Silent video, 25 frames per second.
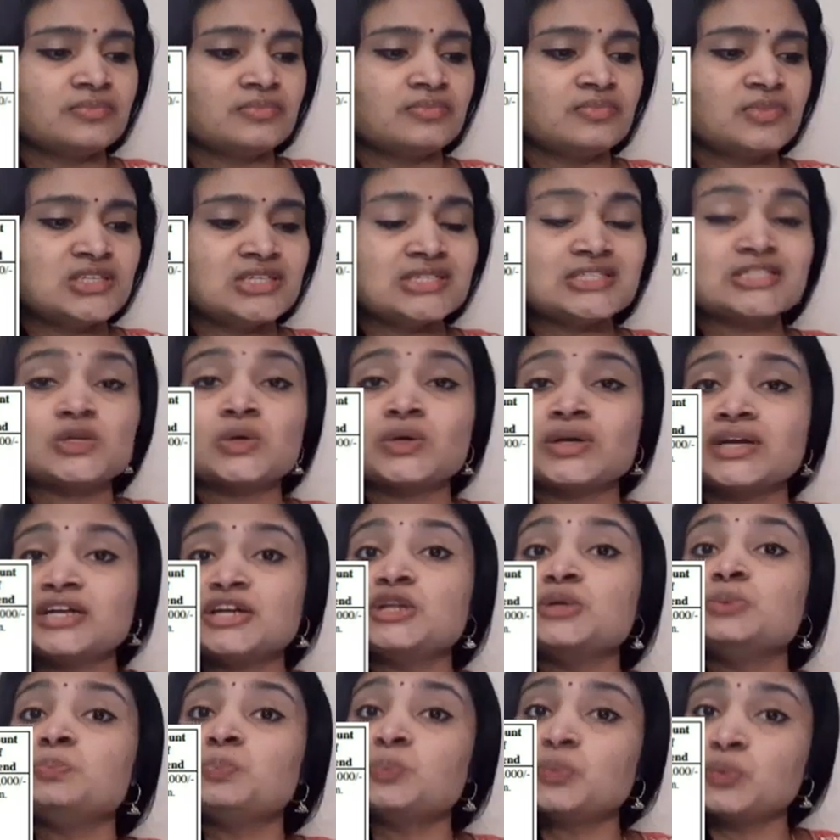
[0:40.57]
which is
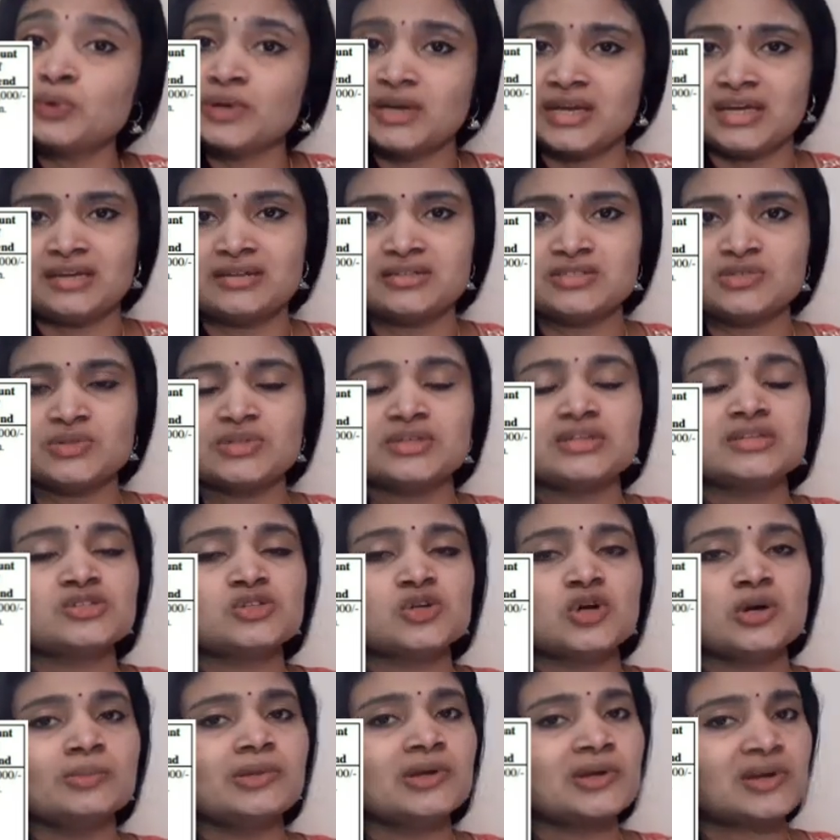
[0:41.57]
located in Pune, so the
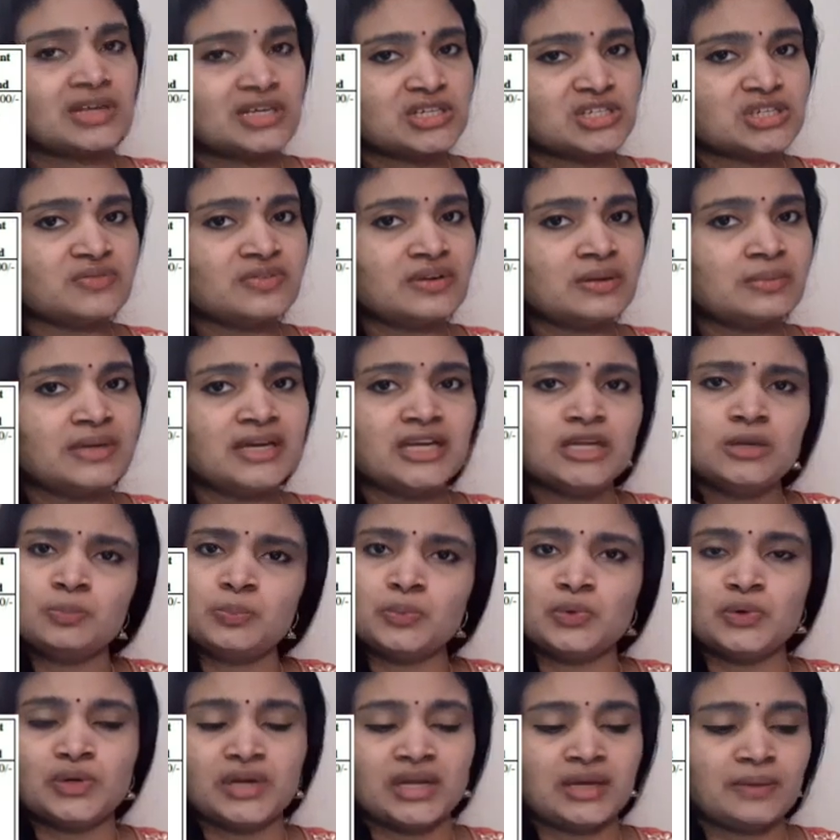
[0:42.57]
job location will be in
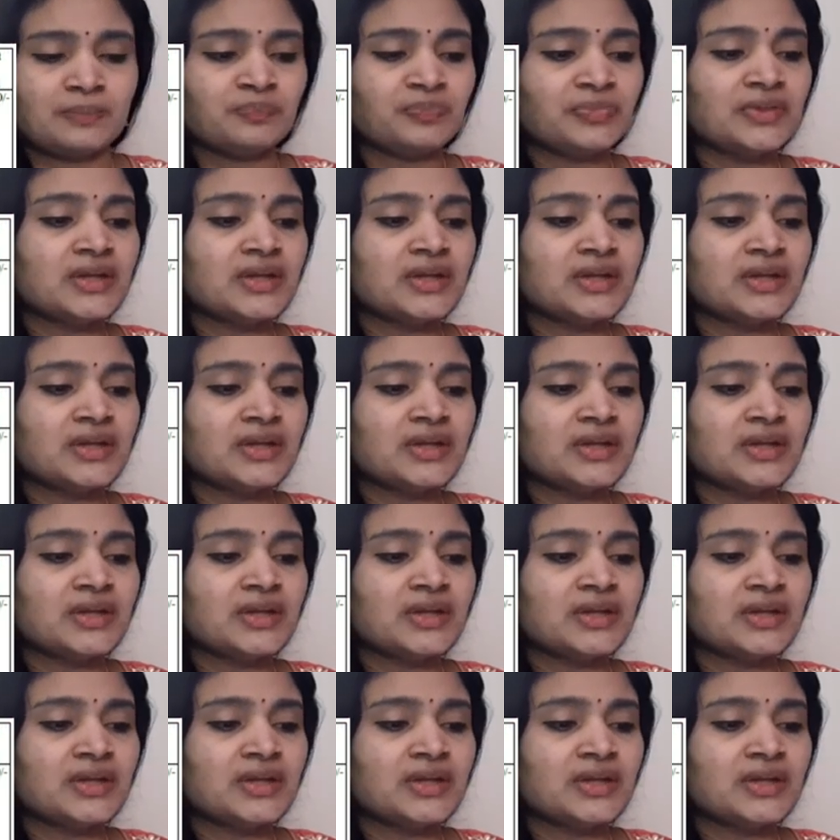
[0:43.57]
Pune.